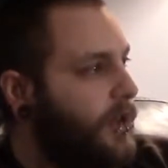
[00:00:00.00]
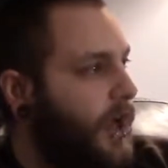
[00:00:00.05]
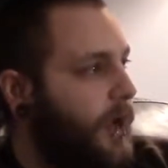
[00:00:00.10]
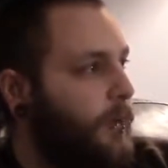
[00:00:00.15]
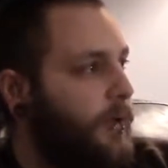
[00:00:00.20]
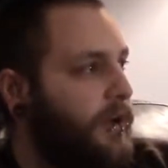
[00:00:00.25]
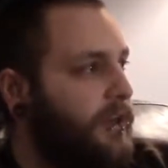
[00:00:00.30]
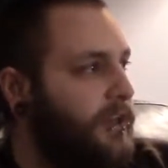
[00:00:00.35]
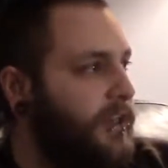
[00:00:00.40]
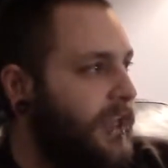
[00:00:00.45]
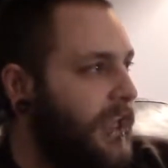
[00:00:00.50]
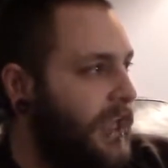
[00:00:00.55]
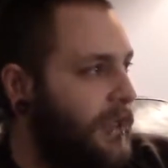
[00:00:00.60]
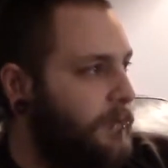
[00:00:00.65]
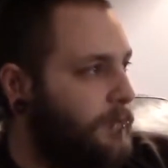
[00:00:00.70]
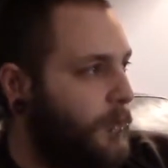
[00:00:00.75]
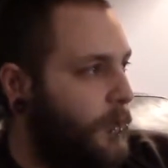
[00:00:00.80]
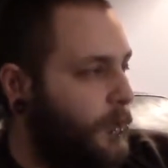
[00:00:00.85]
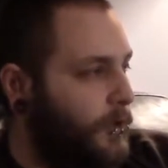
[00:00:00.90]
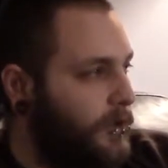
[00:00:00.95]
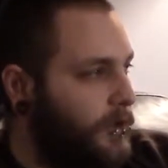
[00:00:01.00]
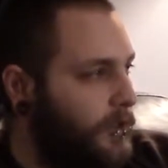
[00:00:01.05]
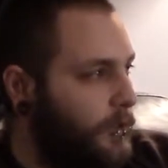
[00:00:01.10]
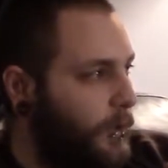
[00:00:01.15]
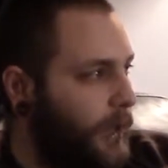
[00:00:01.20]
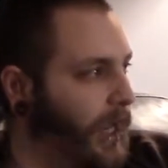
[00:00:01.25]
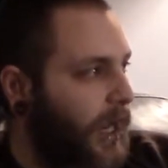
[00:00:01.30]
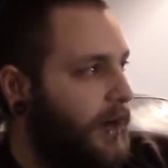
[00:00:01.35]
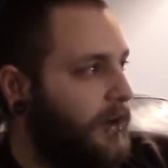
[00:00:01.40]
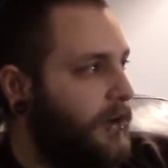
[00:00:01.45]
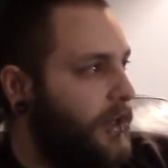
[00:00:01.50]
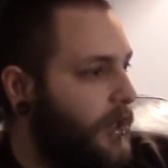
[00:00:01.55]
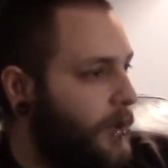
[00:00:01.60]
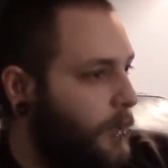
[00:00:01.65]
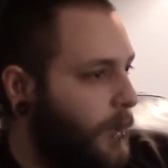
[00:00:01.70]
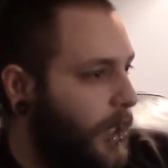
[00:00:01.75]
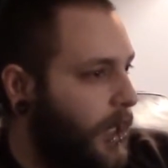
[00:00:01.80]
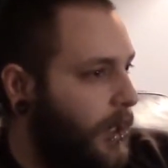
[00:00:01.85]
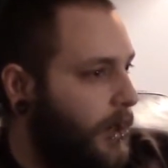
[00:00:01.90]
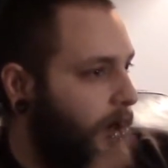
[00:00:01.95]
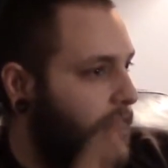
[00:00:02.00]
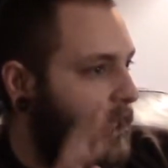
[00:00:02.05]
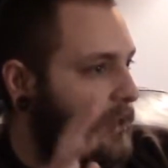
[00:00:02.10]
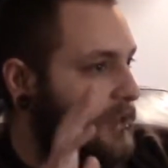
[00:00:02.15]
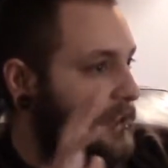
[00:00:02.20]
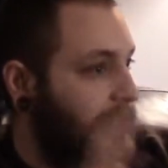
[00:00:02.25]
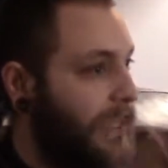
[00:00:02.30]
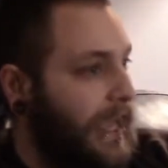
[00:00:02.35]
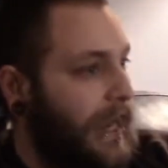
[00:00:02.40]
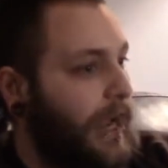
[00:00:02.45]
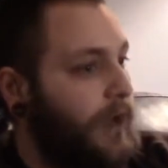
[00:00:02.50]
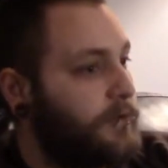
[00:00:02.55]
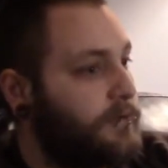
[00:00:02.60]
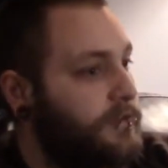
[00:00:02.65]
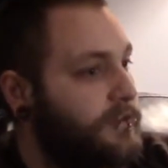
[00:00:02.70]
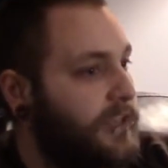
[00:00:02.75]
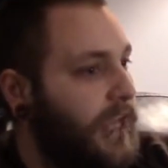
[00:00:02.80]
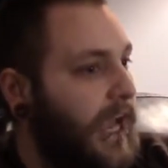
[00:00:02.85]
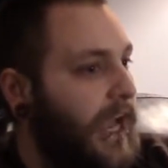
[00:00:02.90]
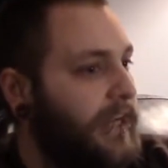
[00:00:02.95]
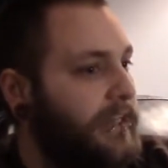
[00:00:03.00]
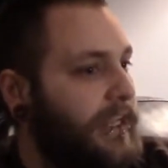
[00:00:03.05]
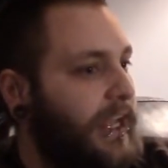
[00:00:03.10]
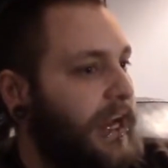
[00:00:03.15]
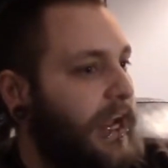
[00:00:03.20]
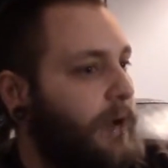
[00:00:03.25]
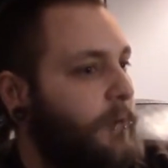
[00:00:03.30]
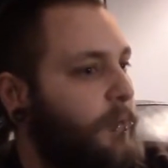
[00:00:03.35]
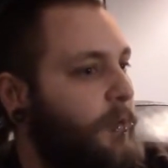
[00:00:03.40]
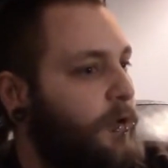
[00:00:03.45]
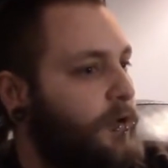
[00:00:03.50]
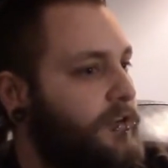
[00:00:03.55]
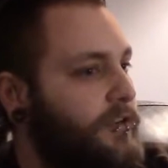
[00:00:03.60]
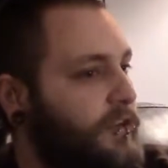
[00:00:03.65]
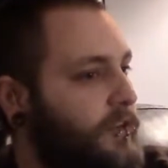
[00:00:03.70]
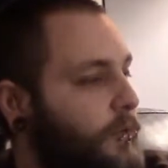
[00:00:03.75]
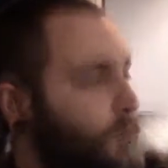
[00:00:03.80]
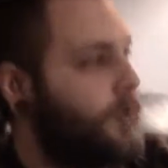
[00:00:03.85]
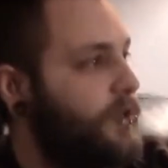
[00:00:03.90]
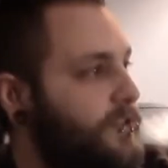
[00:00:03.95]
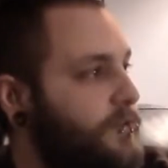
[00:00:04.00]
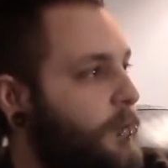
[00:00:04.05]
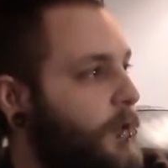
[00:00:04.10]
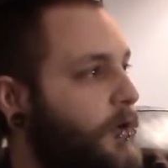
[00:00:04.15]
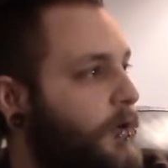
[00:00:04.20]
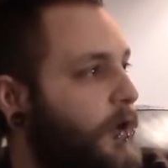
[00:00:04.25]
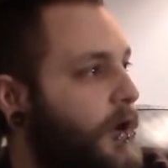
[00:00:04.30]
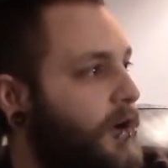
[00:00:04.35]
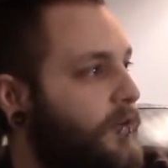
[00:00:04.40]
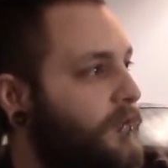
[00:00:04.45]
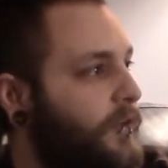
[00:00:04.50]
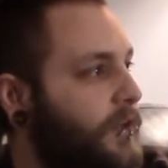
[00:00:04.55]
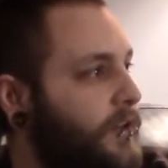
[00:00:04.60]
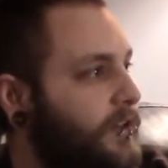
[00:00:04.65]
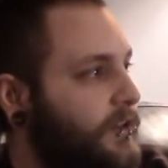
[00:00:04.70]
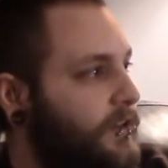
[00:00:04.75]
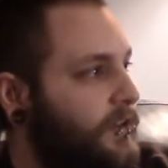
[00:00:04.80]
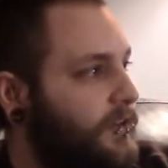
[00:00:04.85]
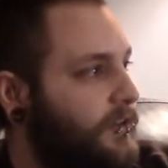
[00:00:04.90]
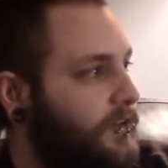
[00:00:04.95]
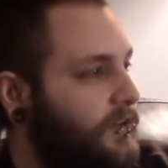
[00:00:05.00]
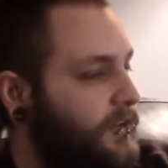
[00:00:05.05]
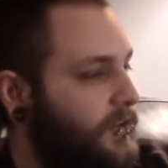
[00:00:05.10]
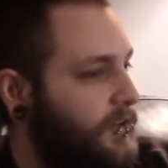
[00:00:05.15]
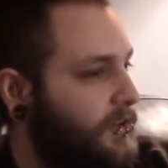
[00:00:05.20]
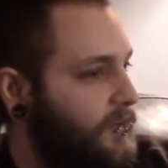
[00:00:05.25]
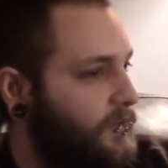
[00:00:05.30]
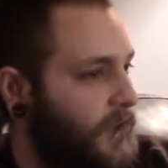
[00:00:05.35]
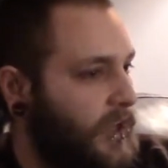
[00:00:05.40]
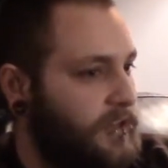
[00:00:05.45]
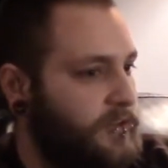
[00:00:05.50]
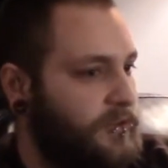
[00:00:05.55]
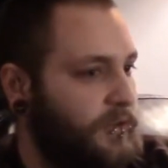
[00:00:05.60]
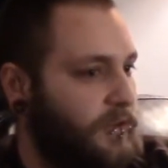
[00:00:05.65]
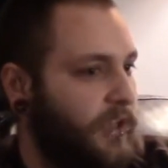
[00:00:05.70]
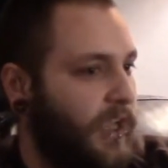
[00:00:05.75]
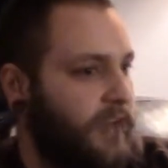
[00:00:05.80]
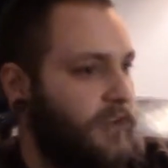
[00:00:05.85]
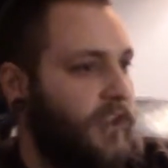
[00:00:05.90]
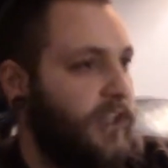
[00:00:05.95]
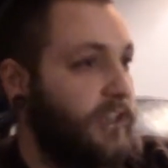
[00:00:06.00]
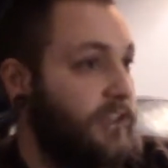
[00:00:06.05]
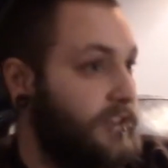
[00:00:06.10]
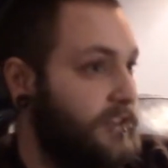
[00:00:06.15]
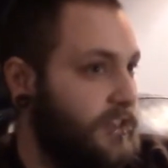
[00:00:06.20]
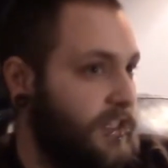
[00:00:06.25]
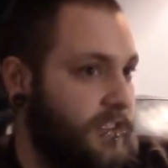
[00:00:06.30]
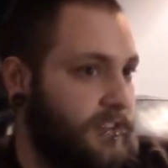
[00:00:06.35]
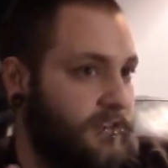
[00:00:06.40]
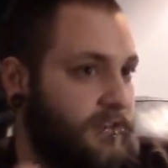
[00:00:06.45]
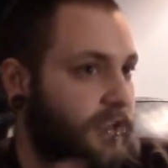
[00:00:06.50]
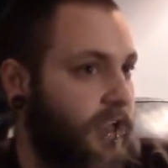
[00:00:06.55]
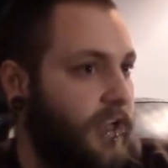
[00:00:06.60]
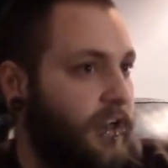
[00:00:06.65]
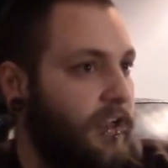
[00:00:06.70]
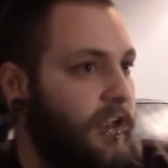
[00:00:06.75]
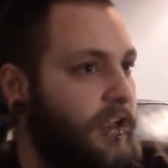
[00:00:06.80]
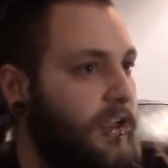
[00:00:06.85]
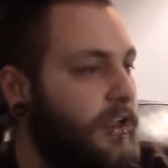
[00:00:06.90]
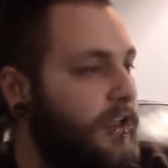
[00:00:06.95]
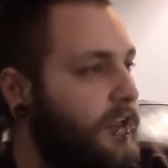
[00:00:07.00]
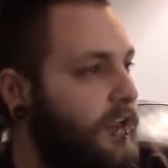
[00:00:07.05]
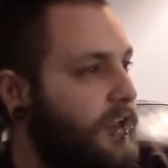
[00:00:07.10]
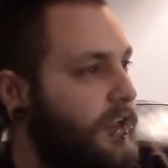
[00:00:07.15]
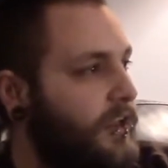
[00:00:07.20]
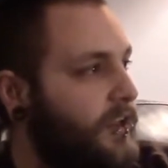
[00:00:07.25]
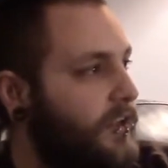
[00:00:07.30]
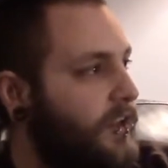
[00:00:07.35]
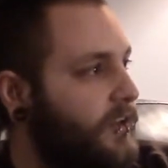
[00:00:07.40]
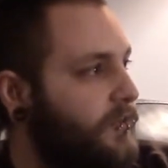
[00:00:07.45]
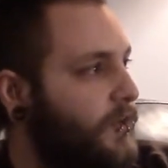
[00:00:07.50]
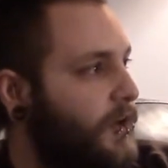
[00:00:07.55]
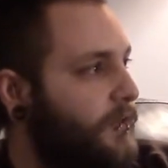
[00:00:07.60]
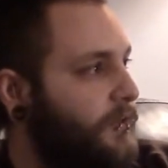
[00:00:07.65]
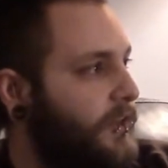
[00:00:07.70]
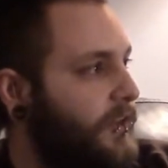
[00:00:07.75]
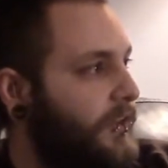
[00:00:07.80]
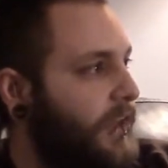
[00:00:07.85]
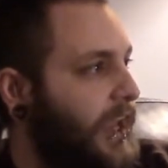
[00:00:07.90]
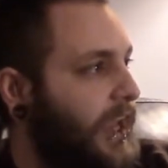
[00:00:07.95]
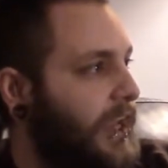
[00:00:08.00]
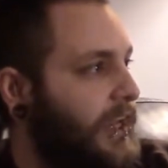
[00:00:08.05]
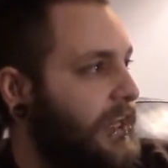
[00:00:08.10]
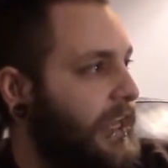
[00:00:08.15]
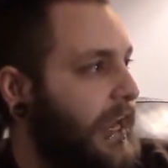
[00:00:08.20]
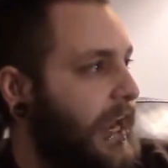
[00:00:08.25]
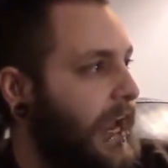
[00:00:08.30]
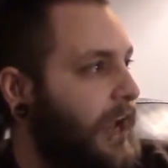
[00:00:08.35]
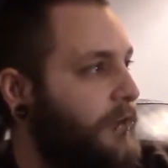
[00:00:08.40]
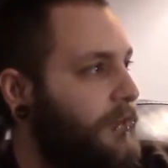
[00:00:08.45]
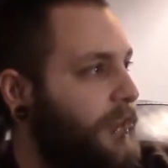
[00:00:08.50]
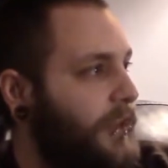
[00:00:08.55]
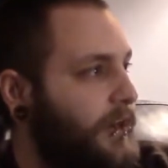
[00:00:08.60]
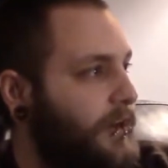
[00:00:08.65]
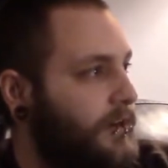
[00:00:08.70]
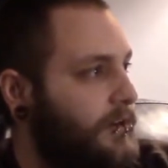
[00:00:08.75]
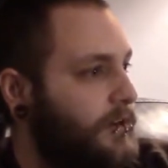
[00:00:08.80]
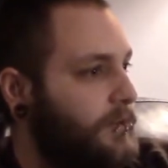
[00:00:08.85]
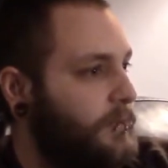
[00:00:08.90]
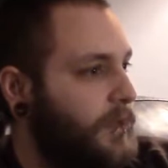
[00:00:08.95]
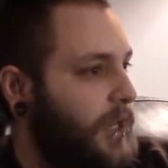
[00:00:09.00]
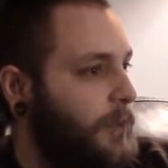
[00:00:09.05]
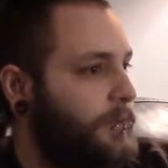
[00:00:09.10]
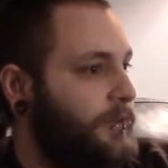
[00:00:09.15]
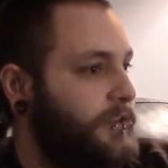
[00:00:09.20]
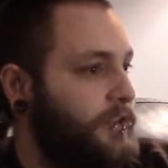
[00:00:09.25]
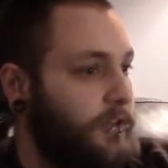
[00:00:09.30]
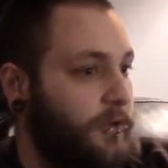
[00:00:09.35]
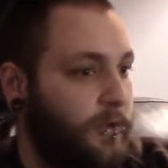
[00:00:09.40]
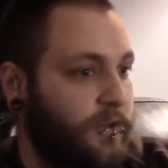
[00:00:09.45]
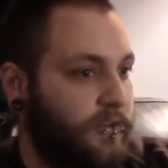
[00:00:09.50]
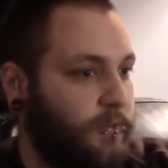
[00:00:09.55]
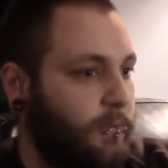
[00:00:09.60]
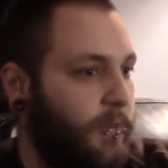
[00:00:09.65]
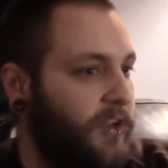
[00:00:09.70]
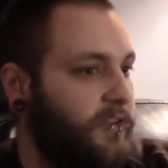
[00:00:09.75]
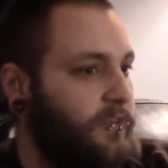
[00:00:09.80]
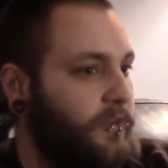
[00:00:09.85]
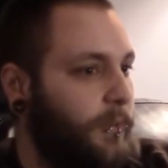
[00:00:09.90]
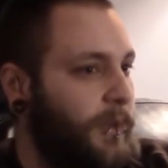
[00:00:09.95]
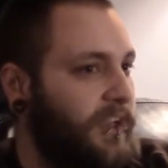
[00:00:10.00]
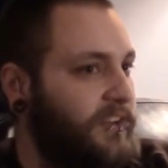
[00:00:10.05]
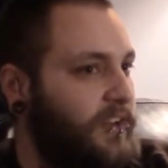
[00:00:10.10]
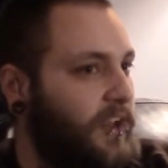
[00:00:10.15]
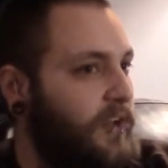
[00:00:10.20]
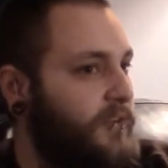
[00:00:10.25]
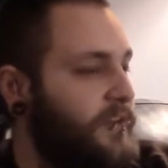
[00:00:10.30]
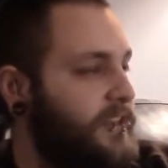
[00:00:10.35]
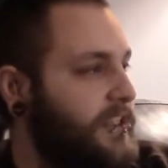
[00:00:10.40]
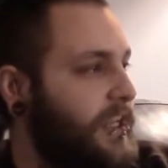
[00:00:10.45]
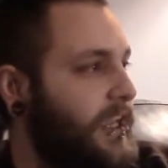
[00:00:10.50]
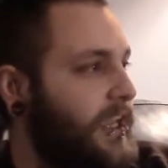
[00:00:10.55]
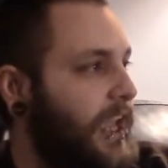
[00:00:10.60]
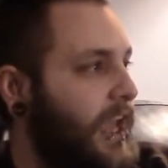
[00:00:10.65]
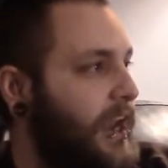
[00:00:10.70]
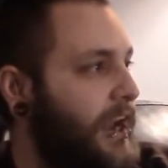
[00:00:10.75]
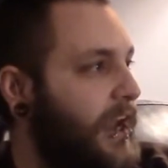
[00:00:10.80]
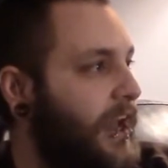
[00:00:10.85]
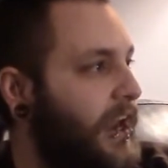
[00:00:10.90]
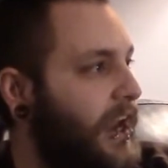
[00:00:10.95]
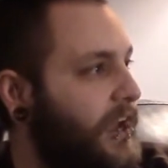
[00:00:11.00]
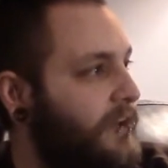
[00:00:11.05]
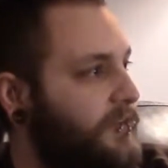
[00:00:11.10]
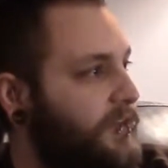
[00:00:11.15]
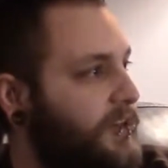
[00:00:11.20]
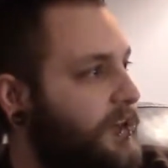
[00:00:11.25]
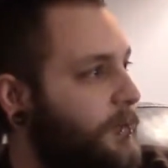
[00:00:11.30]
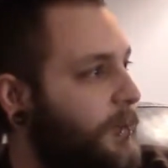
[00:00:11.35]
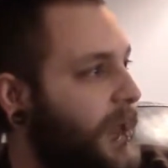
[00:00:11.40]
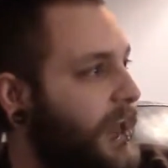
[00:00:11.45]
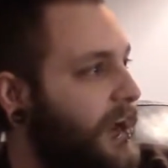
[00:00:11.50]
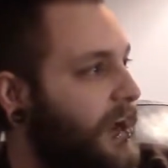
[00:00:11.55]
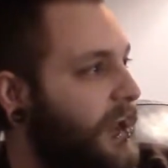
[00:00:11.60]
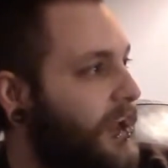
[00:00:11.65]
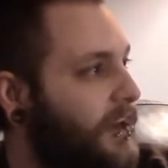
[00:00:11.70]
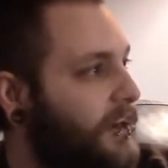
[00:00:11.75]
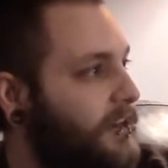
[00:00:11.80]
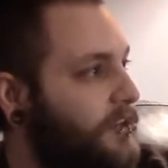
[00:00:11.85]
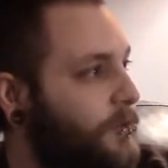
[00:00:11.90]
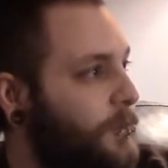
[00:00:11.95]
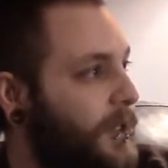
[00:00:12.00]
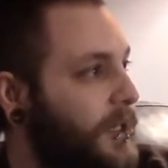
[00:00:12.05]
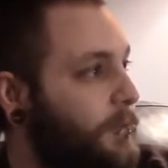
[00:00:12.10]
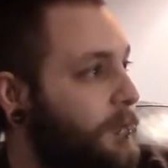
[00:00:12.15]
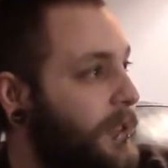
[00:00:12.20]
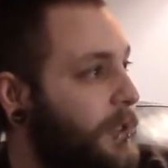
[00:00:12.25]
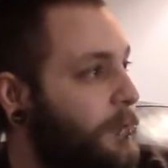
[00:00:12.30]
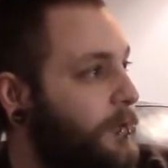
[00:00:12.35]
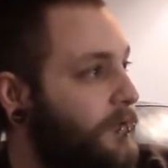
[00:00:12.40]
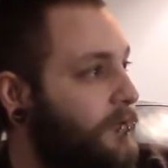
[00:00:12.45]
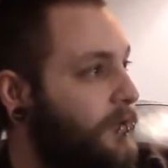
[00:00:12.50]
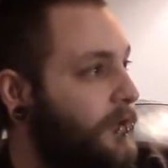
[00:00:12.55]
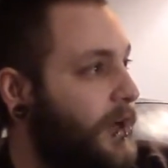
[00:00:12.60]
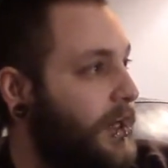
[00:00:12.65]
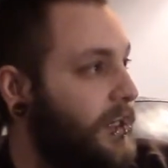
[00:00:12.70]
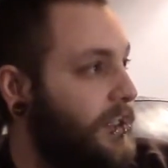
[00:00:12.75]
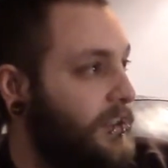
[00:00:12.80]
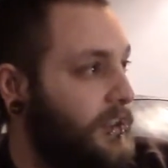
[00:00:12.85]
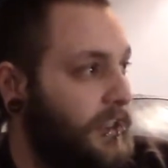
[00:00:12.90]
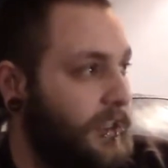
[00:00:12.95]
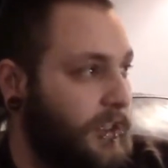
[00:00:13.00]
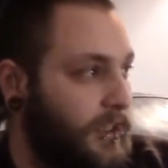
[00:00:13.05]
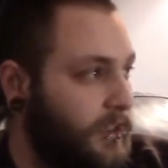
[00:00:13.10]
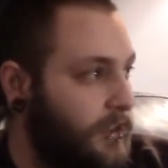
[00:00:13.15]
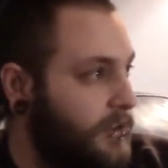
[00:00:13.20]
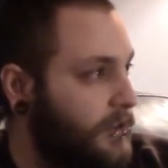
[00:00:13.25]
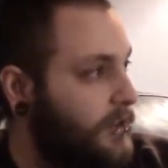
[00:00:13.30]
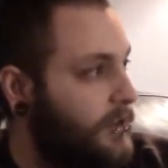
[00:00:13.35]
I wanted to get more into an area where I could get outside, get out more into the woods more often, because eventually I'd like to just kind of live off the land, get out there, and be able to do as much for myself as I can, not have to depend on too many people for anything, and